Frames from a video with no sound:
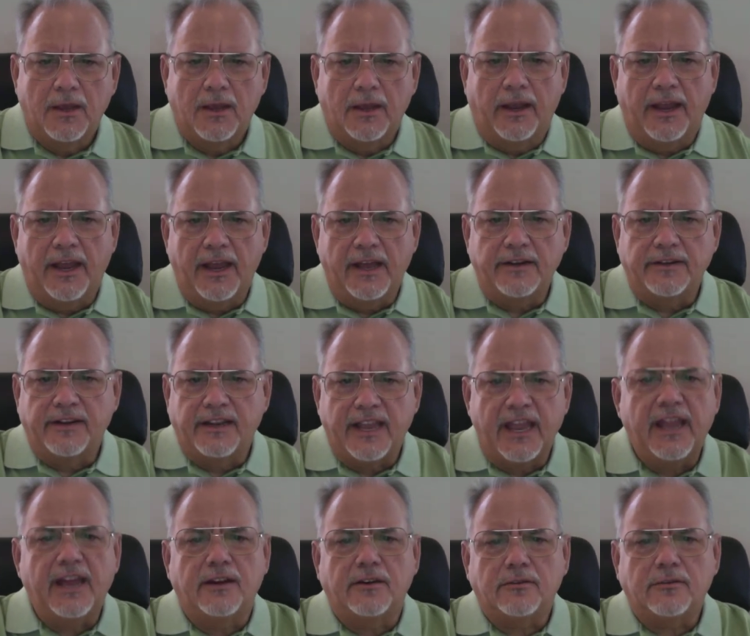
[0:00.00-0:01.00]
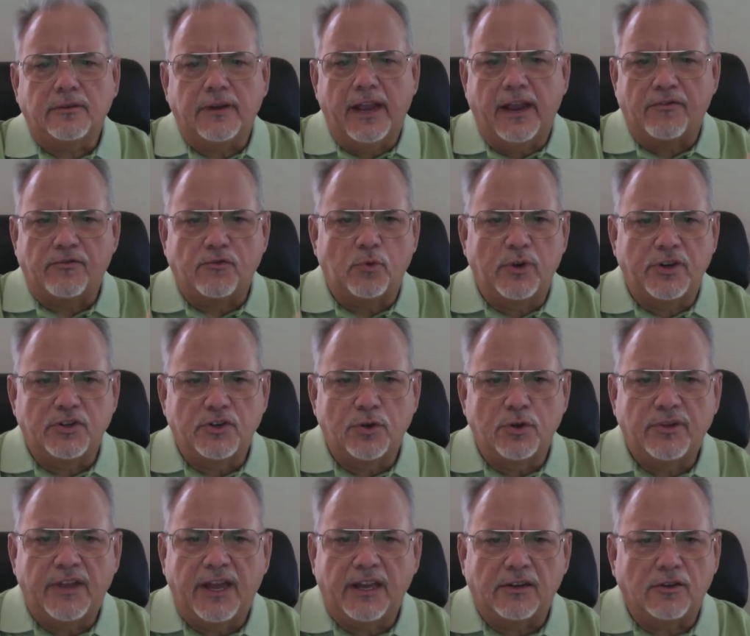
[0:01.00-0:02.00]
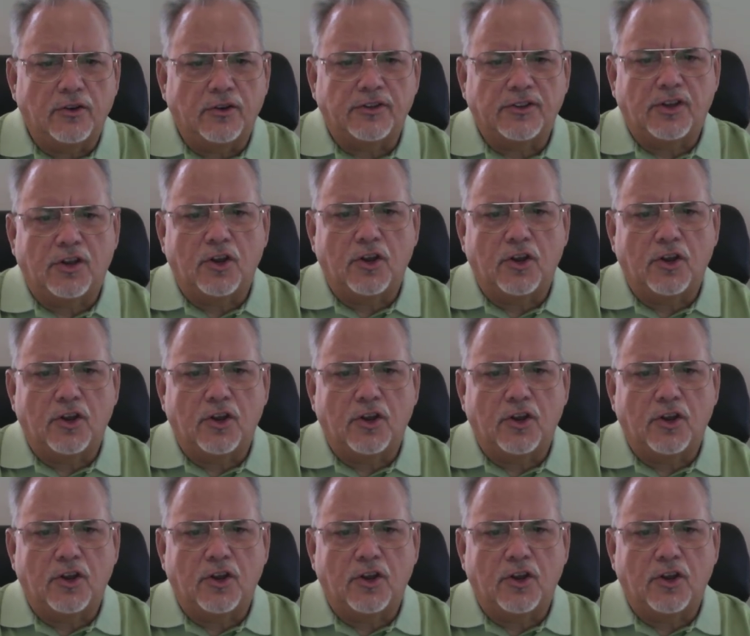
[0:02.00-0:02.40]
And again, after we do that and look at the